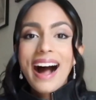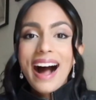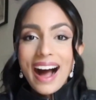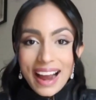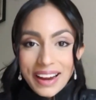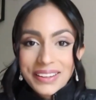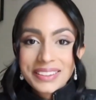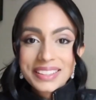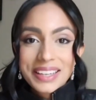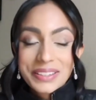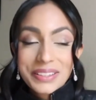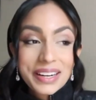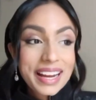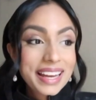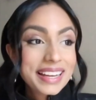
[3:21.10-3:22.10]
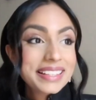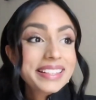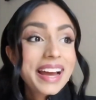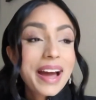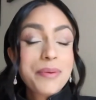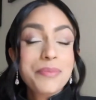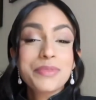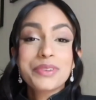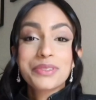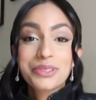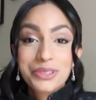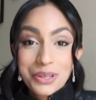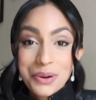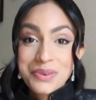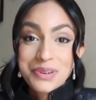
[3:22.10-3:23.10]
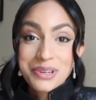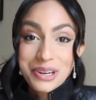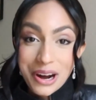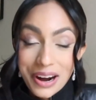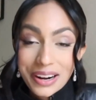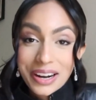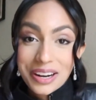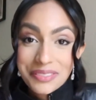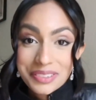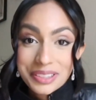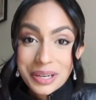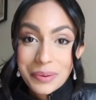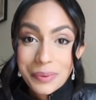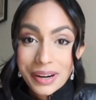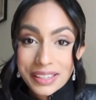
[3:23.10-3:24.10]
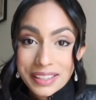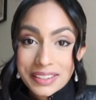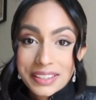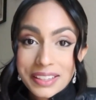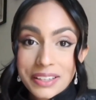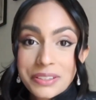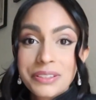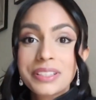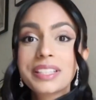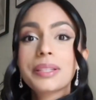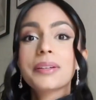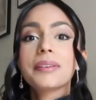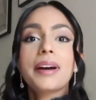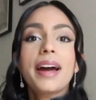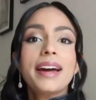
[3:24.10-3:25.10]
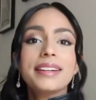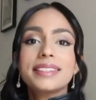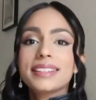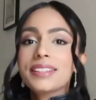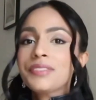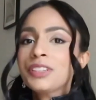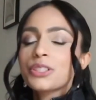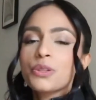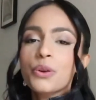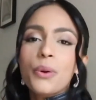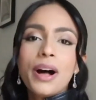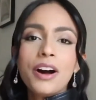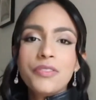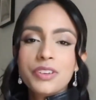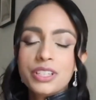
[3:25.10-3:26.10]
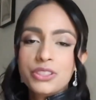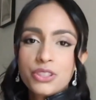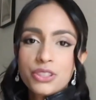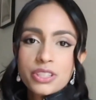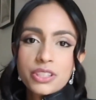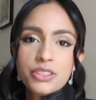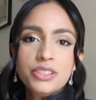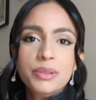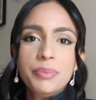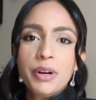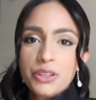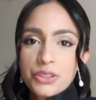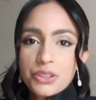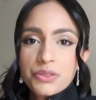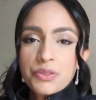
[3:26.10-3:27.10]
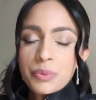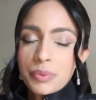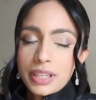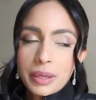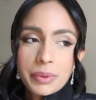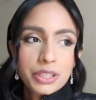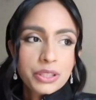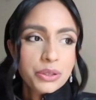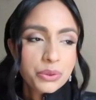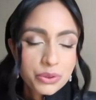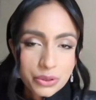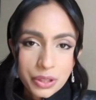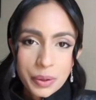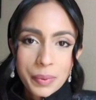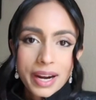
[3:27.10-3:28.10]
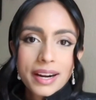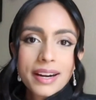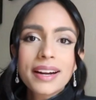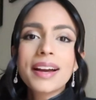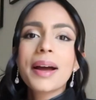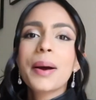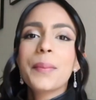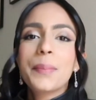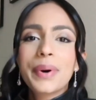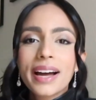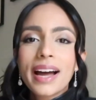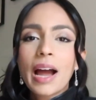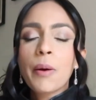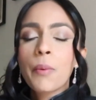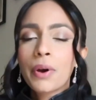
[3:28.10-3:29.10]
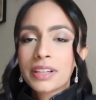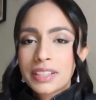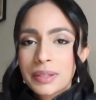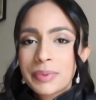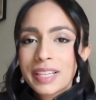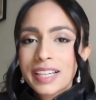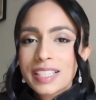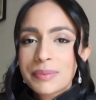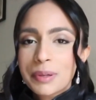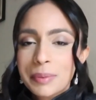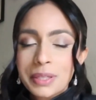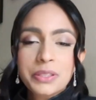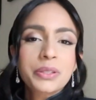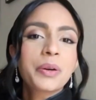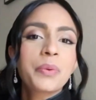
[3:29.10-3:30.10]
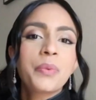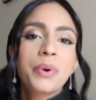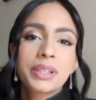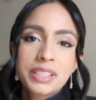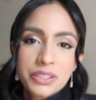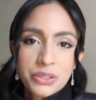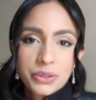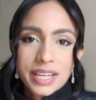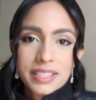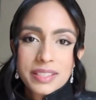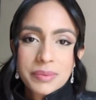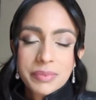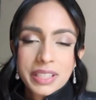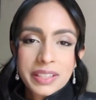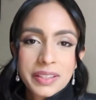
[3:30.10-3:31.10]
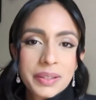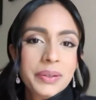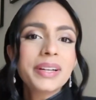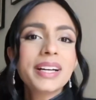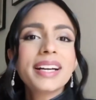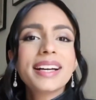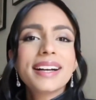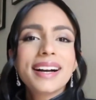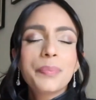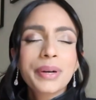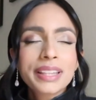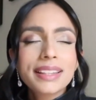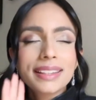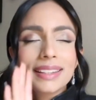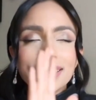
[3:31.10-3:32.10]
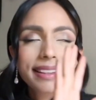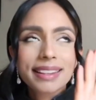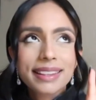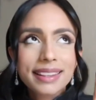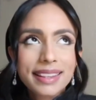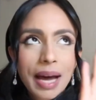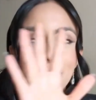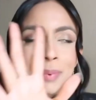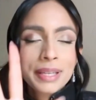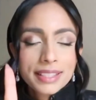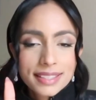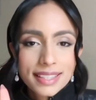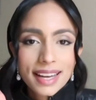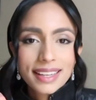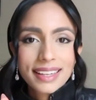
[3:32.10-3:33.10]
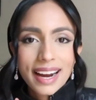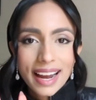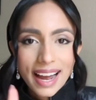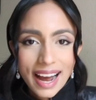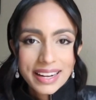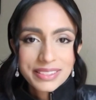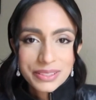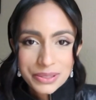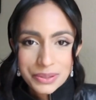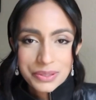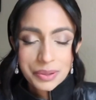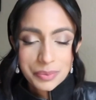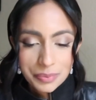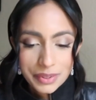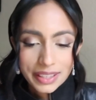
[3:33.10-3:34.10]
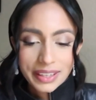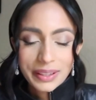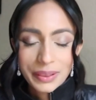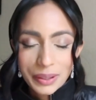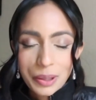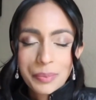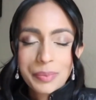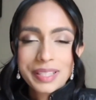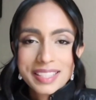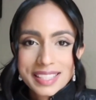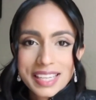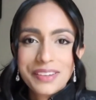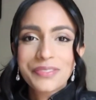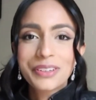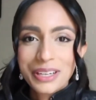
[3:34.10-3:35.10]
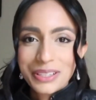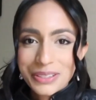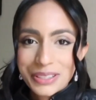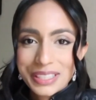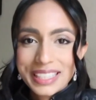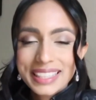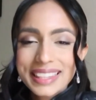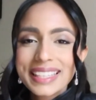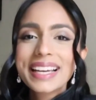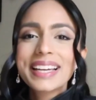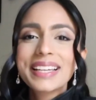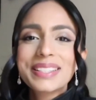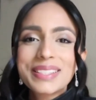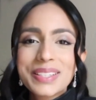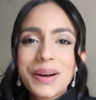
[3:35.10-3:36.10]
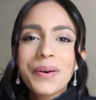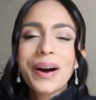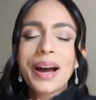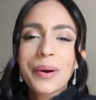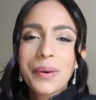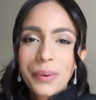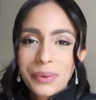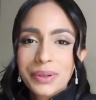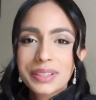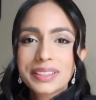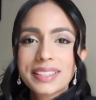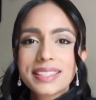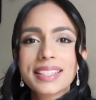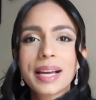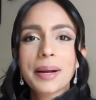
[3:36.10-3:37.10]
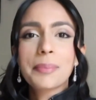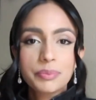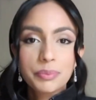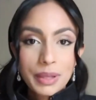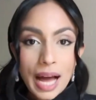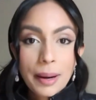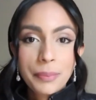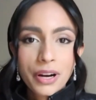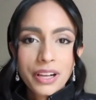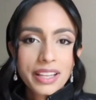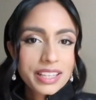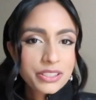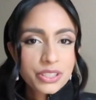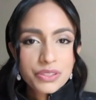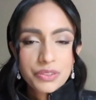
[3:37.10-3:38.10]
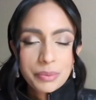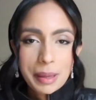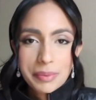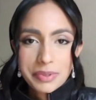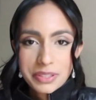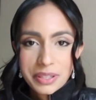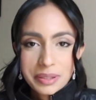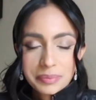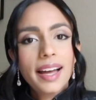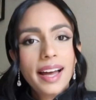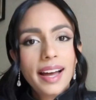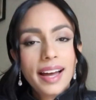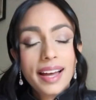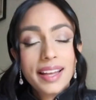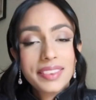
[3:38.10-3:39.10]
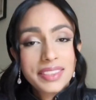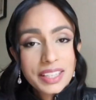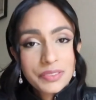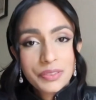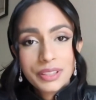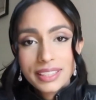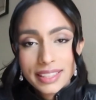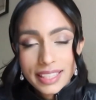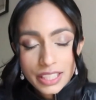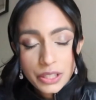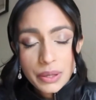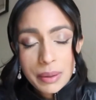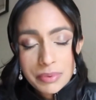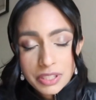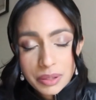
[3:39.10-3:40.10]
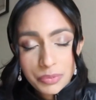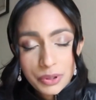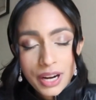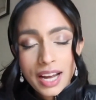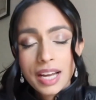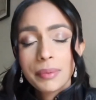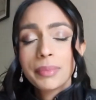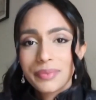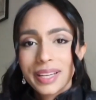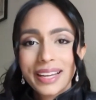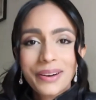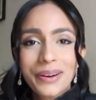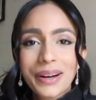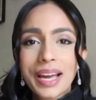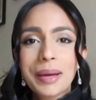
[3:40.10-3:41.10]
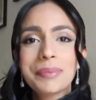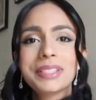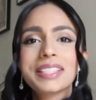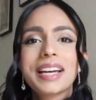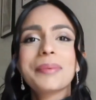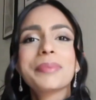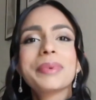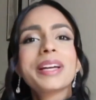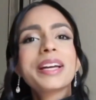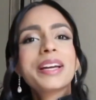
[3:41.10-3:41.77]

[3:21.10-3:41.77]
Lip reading: I, on the other hand, am so not confident wearing nothing underneath, and even this whole outfit is just such a departure from what I would usually wear, but I wanted to be experimental. I wanted to try something new. But that being said, I had to do something a little bit safer underneath, so I ordered this like black bralette just from Amazon. And thankfully, thank you Amazon Prime, it all came in time.